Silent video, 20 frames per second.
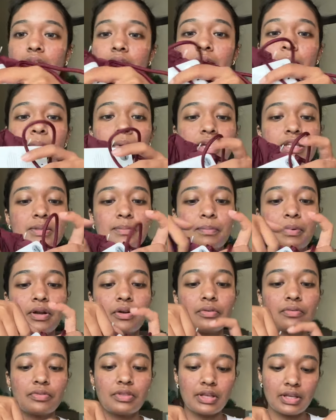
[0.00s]
the best part
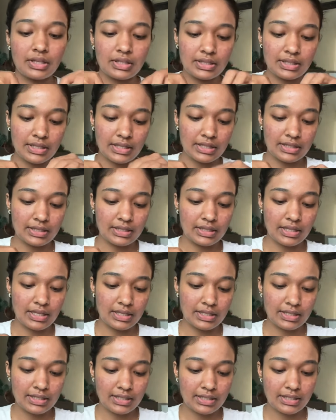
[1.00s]
of this is
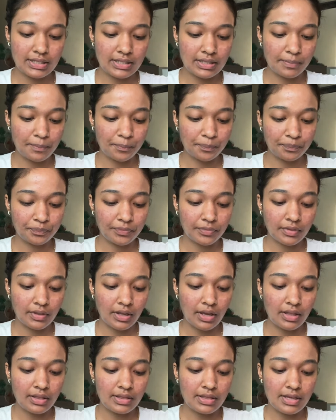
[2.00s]
this,
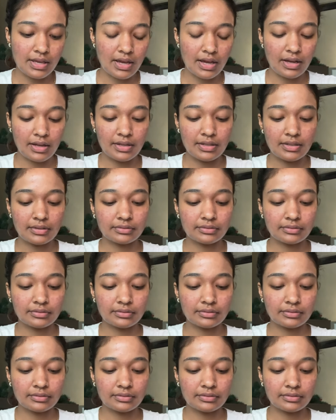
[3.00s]
their